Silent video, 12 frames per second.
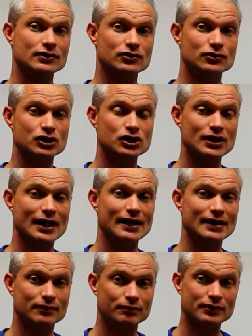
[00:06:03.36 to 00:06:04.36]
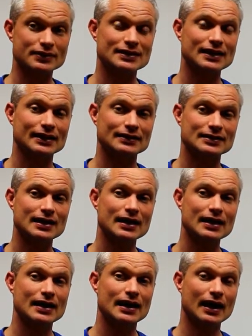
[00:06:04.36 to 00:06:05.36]
to shade and protect
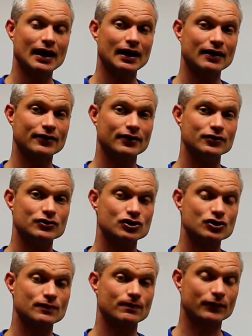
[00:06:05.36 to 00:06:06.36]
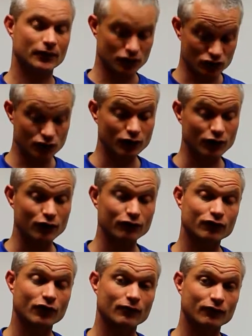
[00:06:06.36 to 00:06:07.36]
the soil
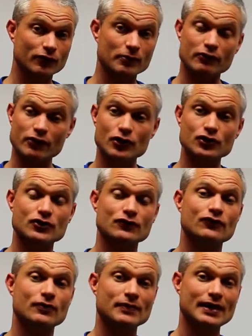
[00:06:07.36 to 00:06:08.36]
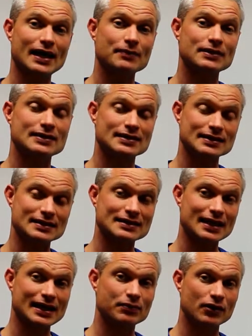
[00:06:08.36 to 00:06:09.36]
from erosion from the elements and
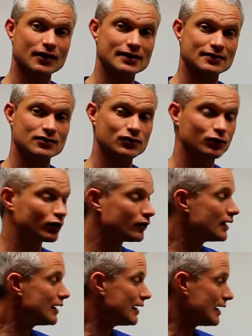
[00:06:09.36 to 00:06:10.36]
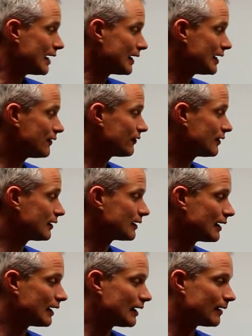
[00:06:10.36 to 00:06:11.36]
stabilise the soil, and even
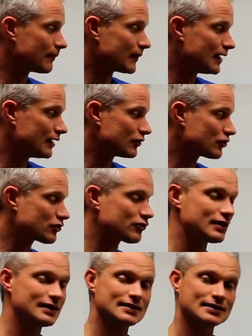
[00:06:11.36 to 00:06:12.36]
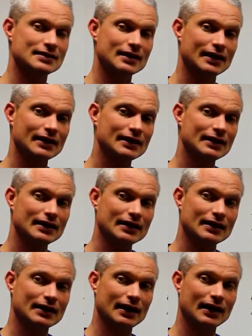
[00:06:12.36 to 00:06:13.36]
increase the
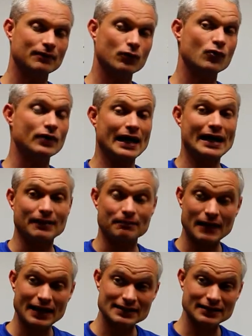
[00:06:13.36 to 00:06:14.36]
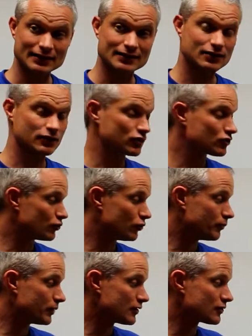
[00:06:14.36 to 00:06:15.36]
organic matter into the
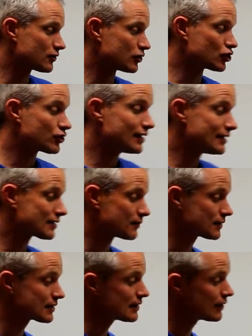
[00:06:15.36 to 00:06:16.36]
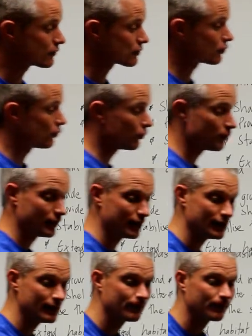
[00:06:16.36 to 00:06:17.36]
soil, because the trees themselves will be